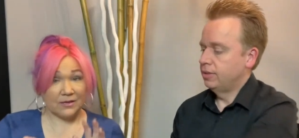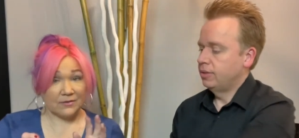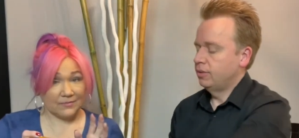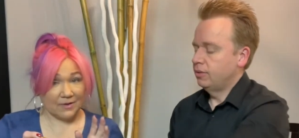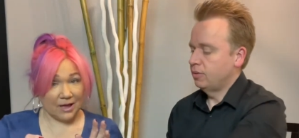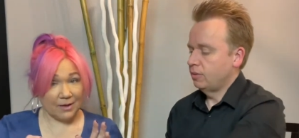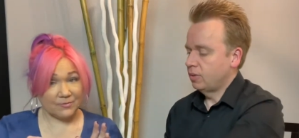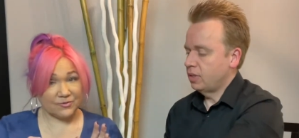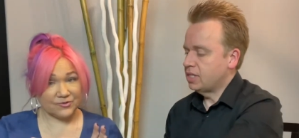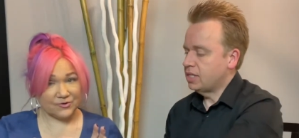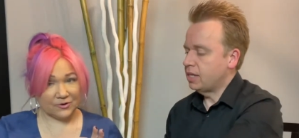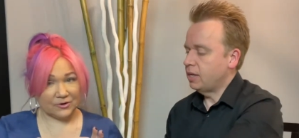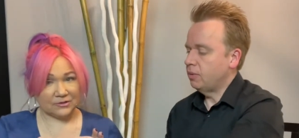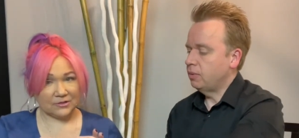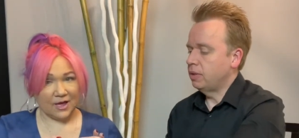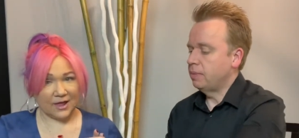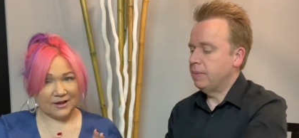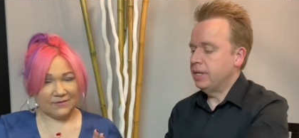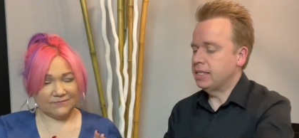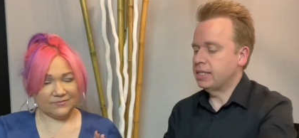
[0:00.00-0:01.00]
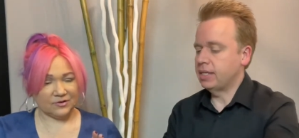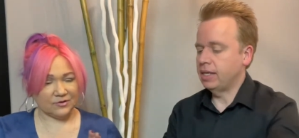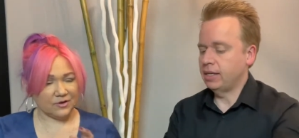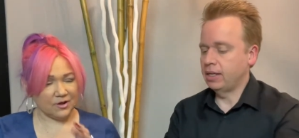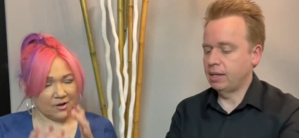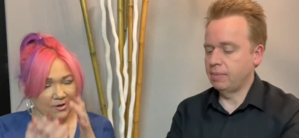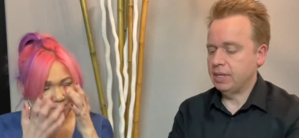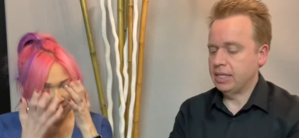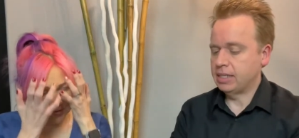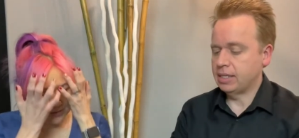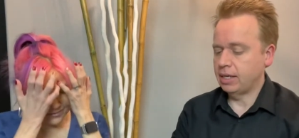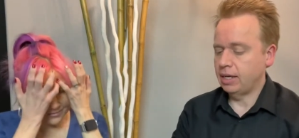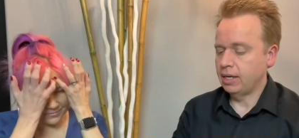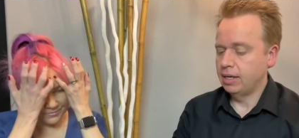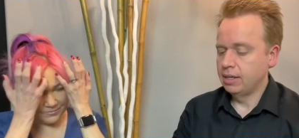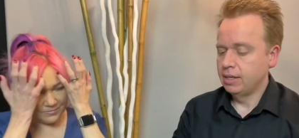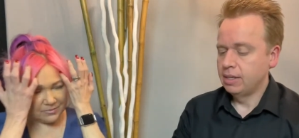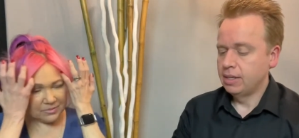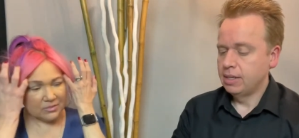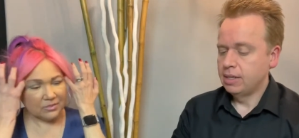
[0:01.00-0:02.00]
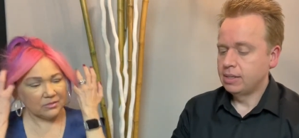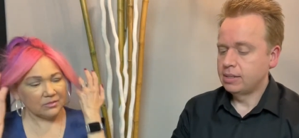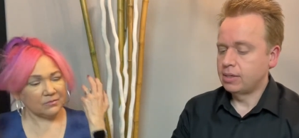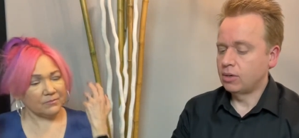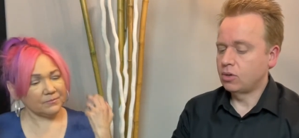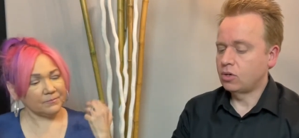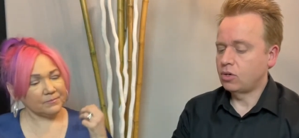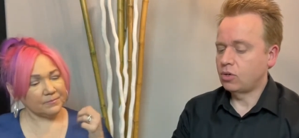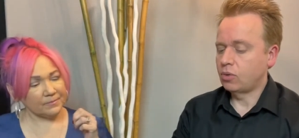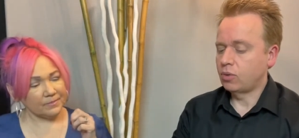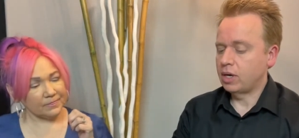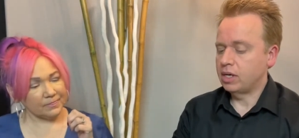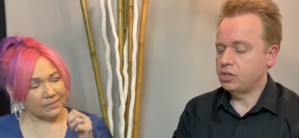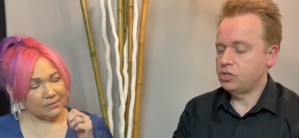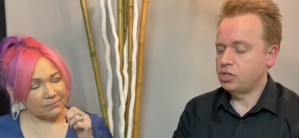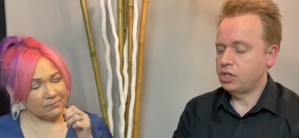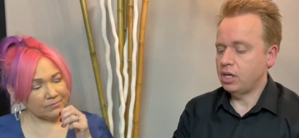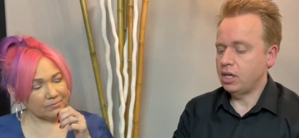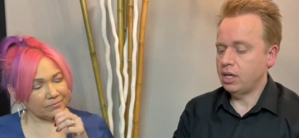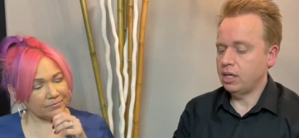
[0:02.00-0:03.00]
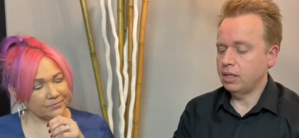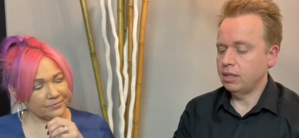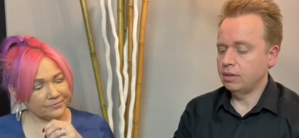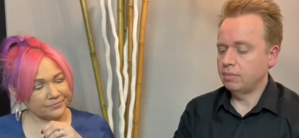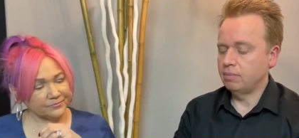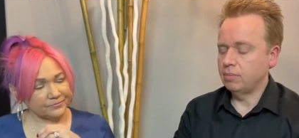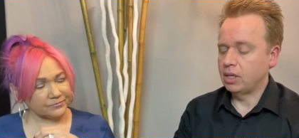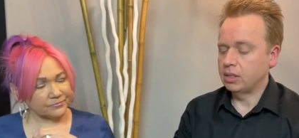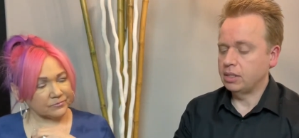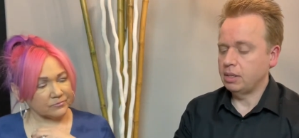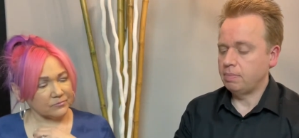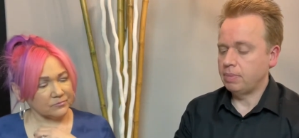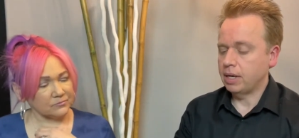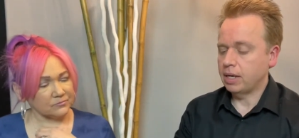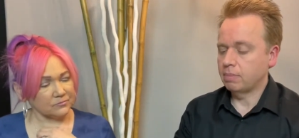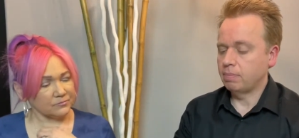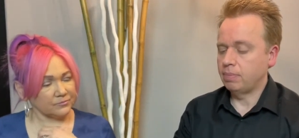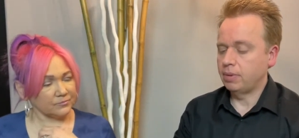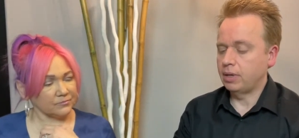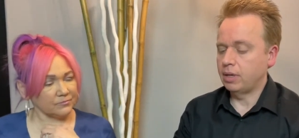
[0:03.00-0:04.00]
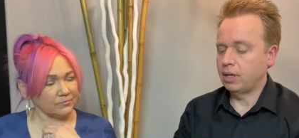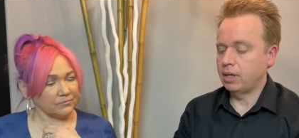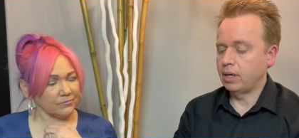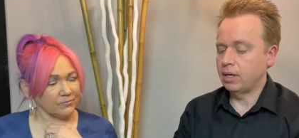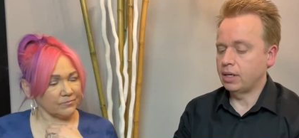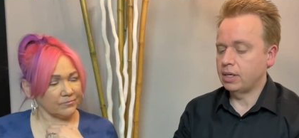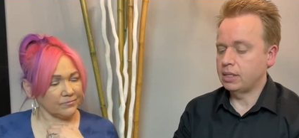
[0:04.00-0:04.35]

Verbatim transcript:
Speaker 1: I'm Let's sure see, a lot of see, you know. Let me see.
Speaker 2: So Crunchie multi-pack bar,